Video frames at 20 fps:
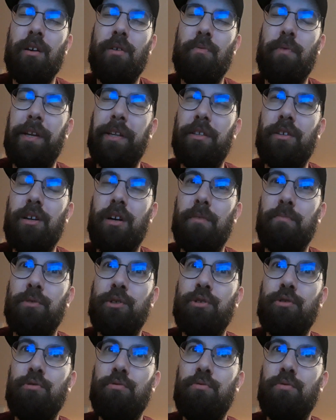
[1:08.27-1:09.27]
when it
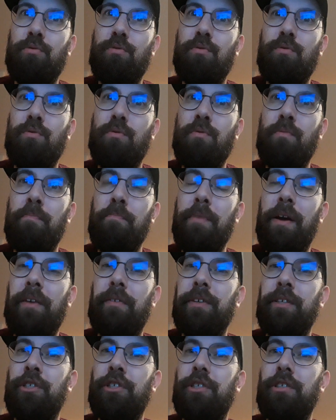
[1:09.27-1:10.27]
comes to
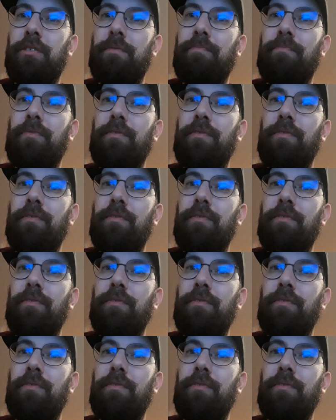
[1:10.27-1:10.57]
marriage